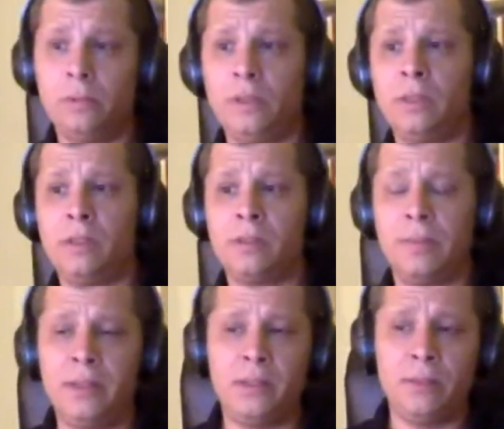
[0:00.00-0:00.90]
it's
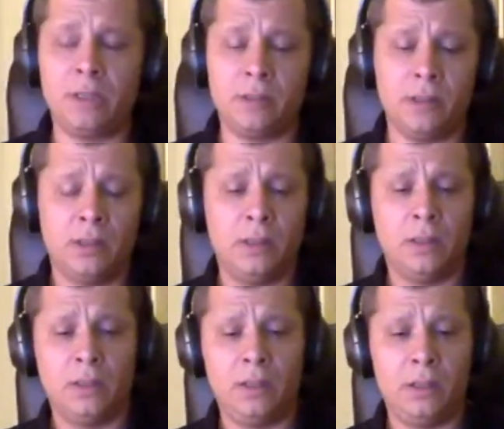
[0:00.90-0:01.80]
amazing that
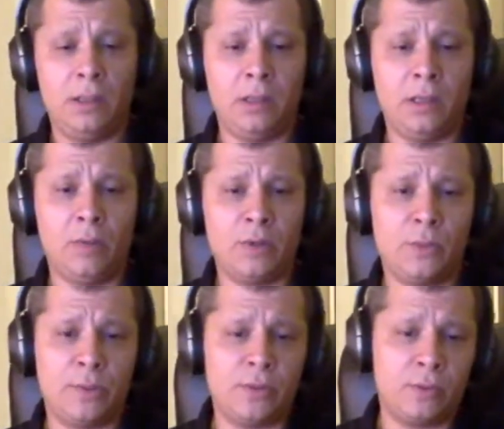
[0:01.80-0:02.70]
I
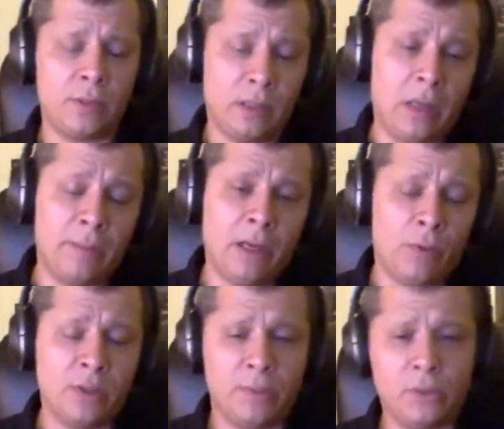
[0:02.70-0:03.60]

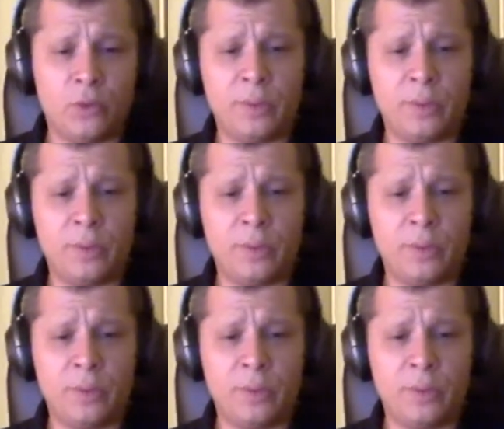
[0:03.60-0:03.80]
was about